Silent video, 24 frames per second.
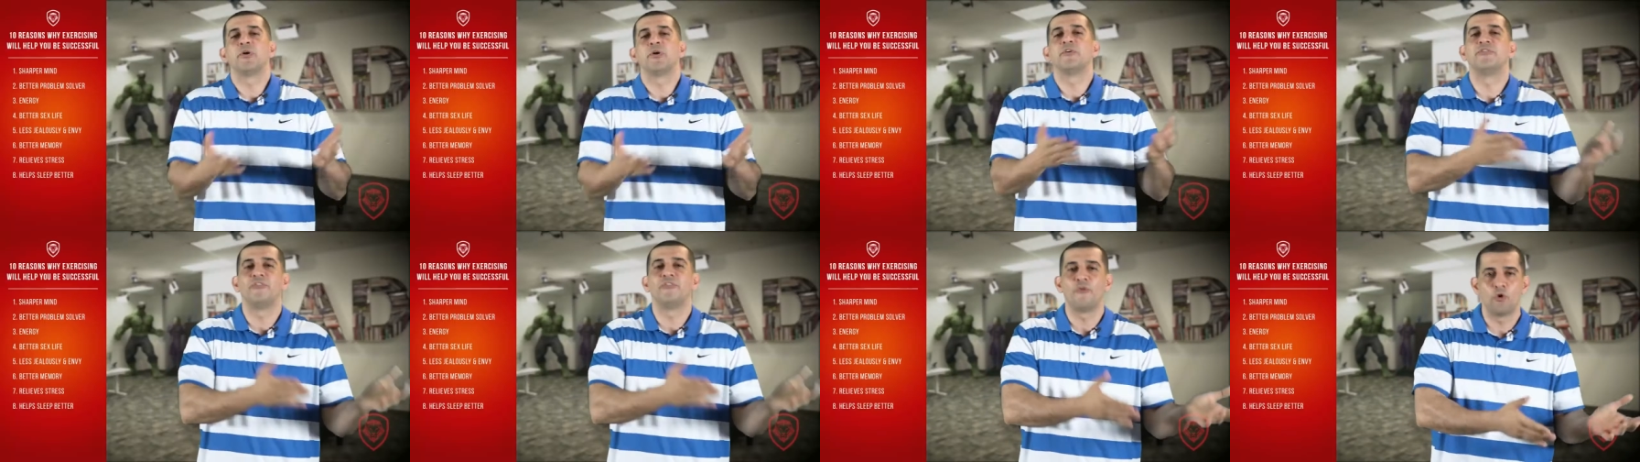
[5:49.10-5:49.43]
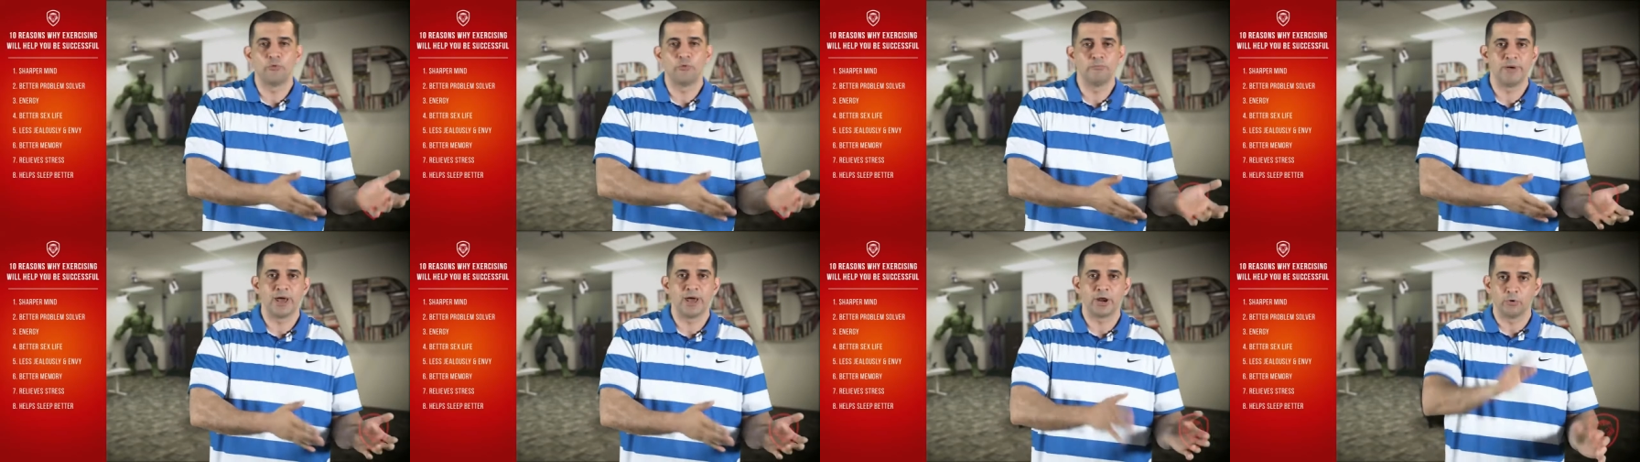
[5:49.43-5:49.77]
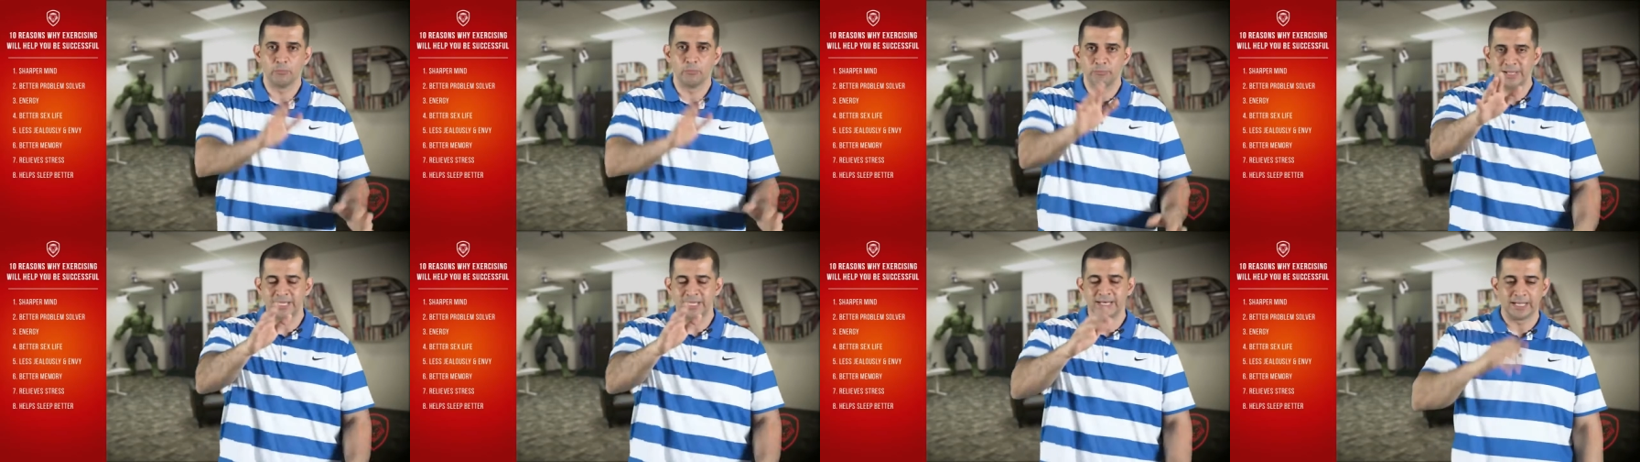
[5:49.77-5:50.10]
perform
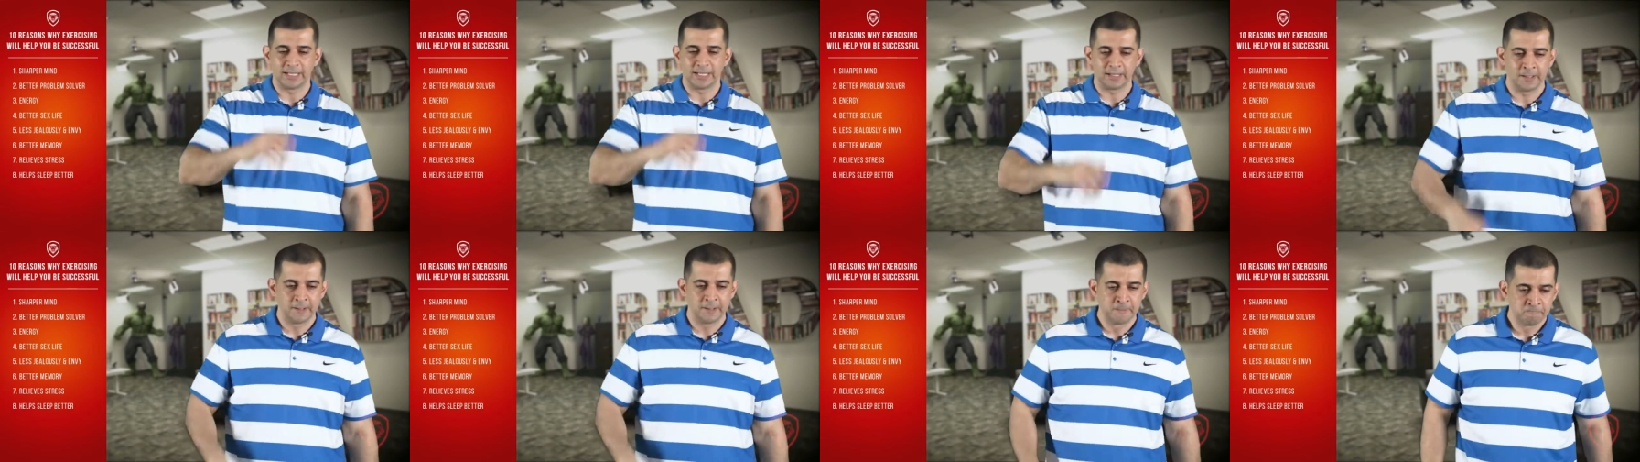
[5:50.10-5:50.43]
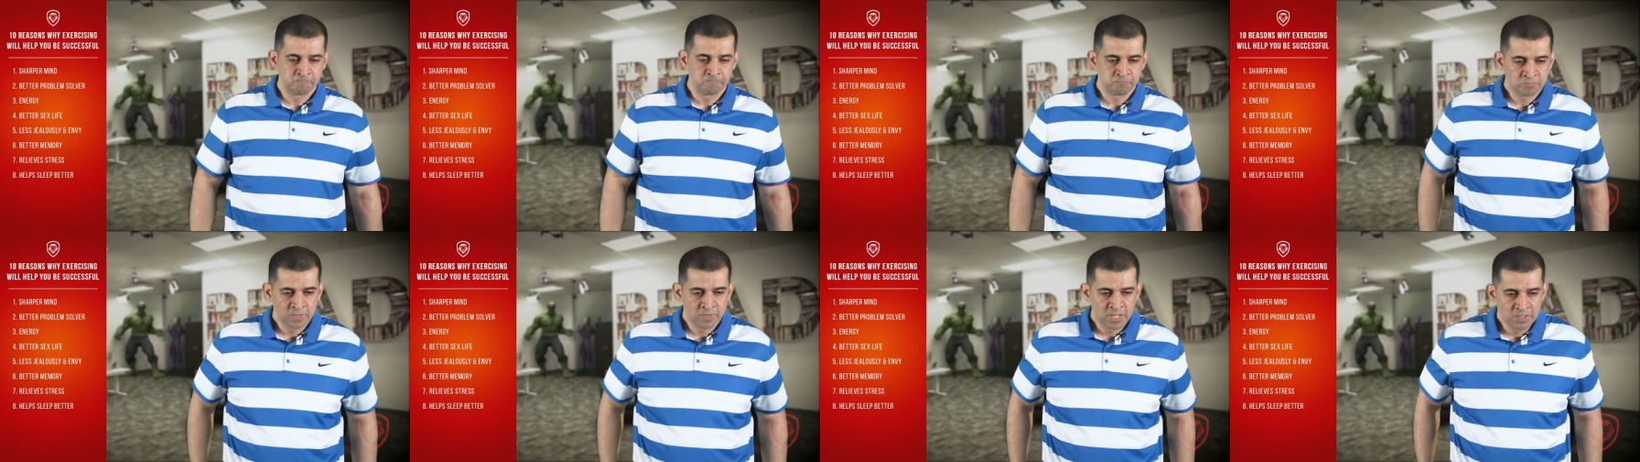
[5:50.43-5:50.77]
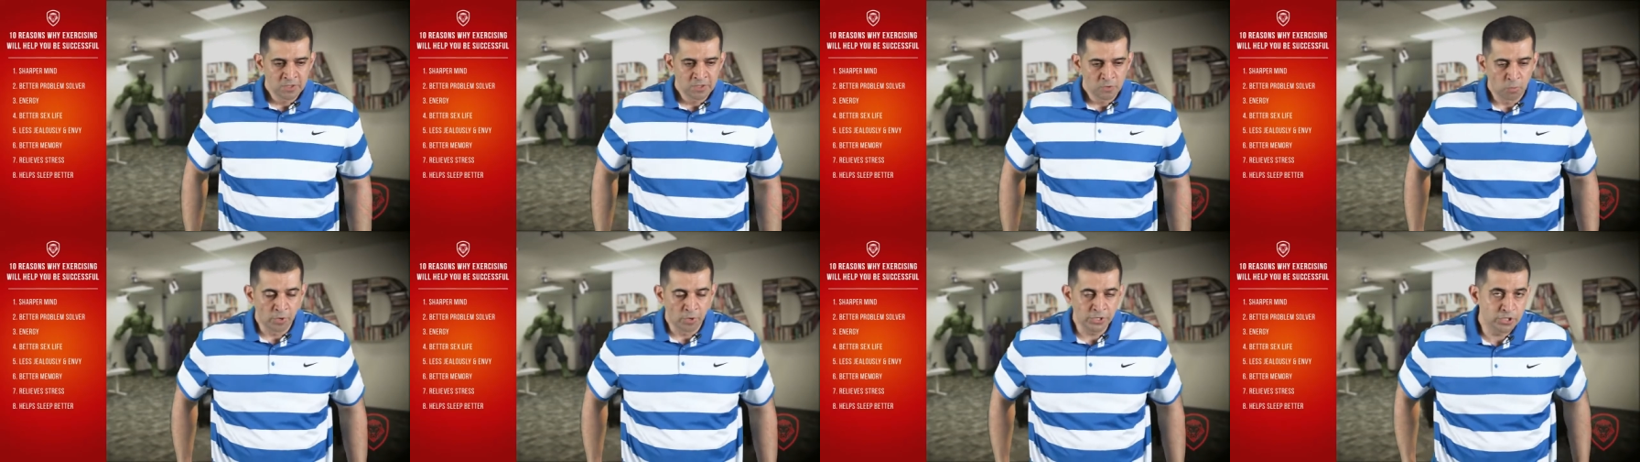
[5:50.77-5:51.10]
better, meaning,
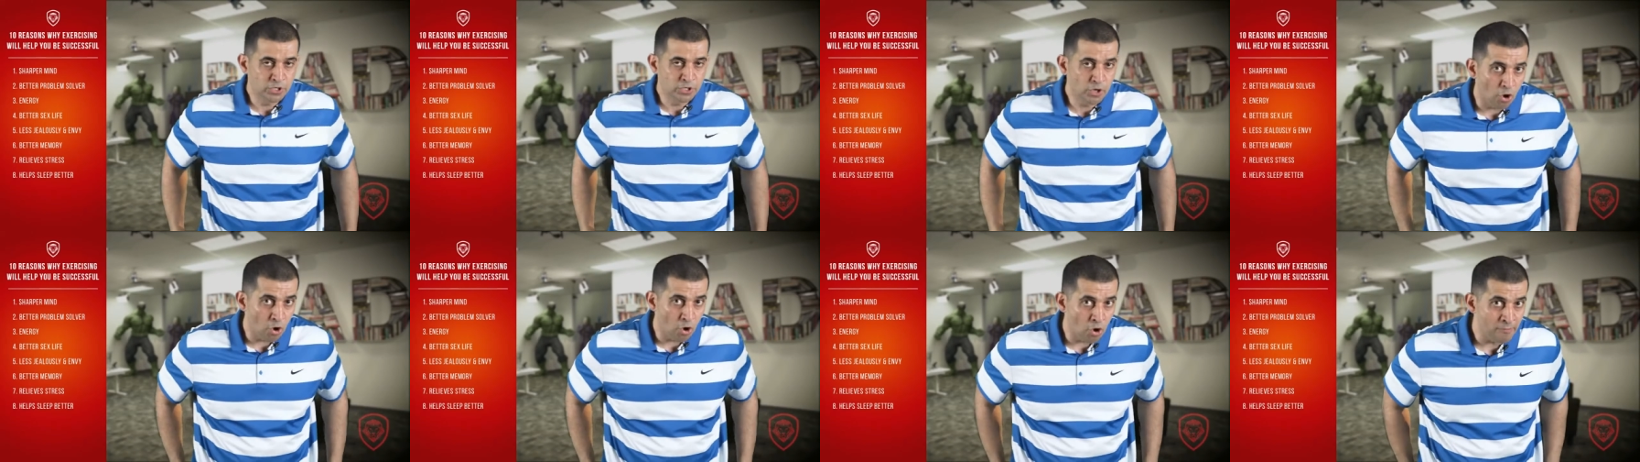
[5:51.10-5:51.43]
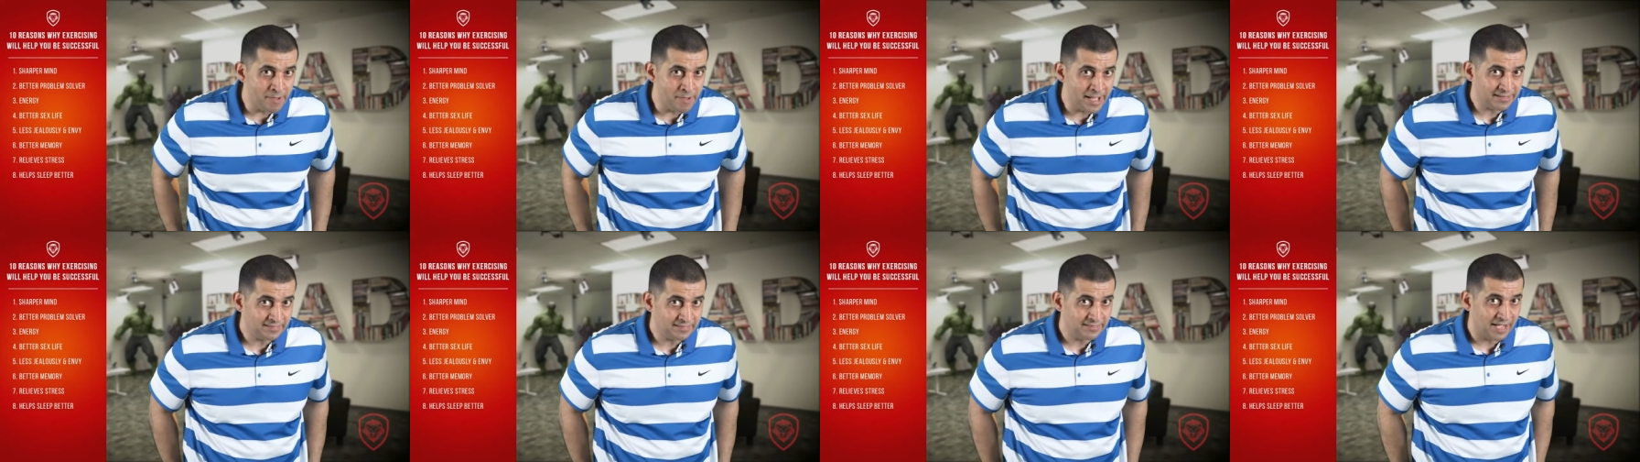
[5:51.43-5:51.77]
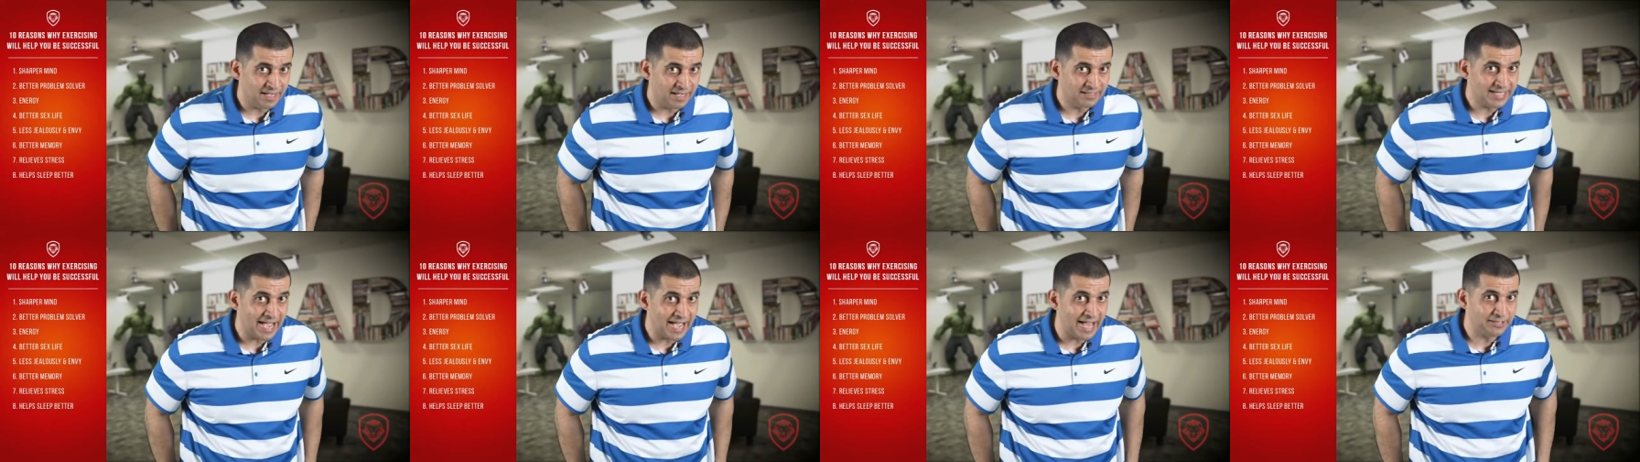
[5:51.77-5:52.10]
when you go home at
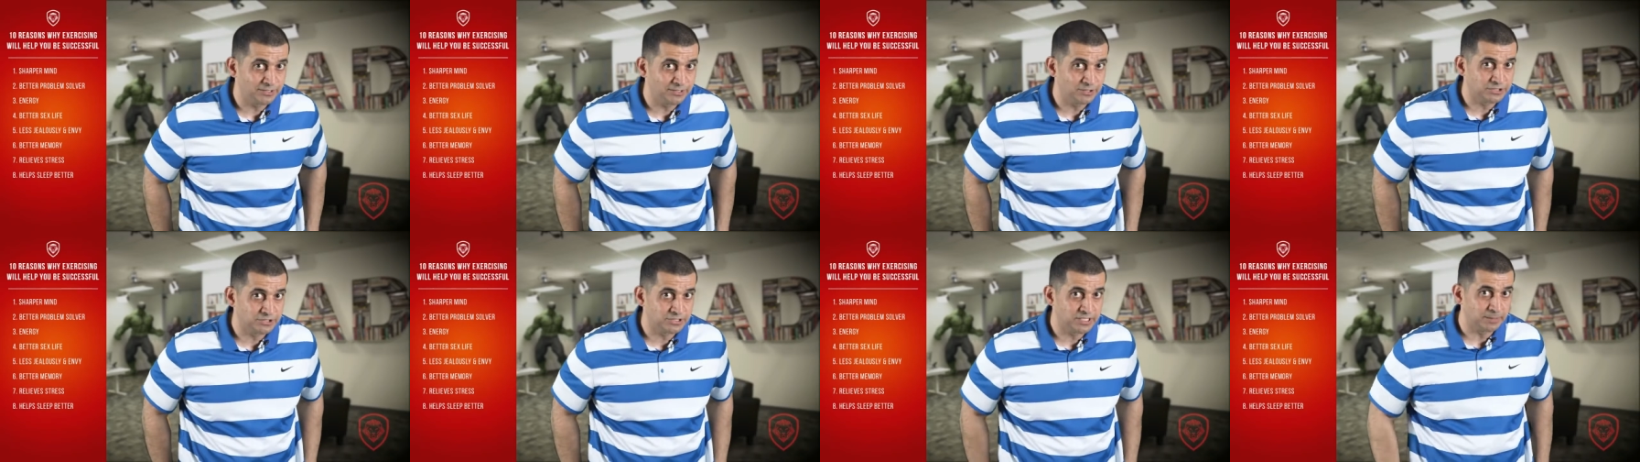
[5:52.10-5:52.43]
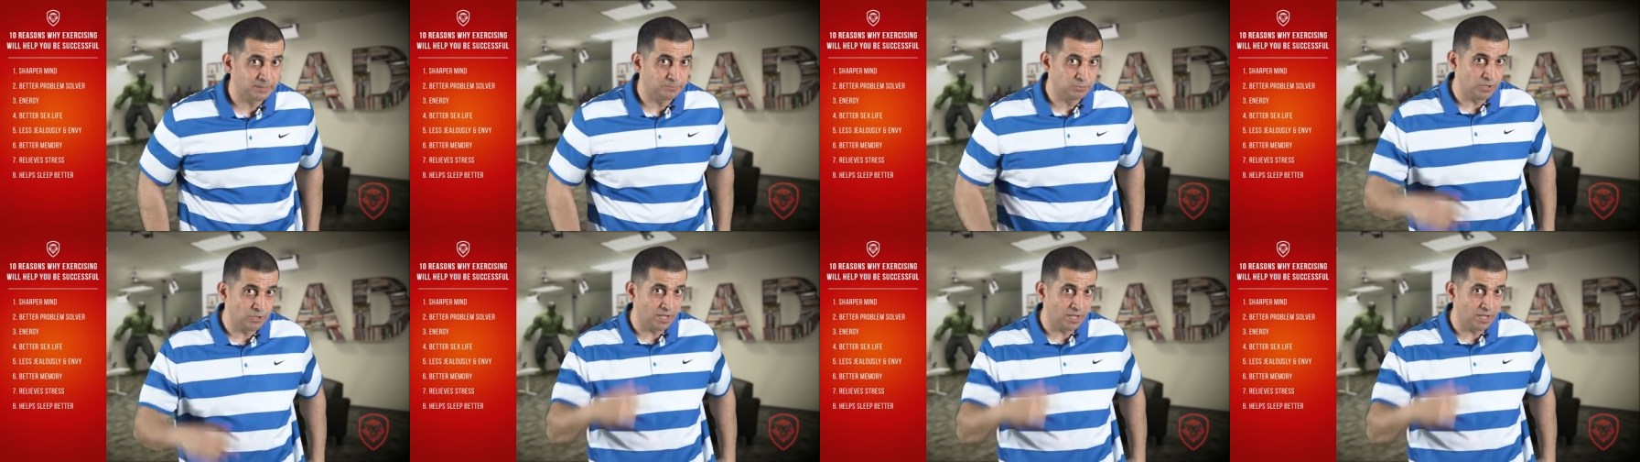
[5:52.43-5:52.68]
night, how do you sleep?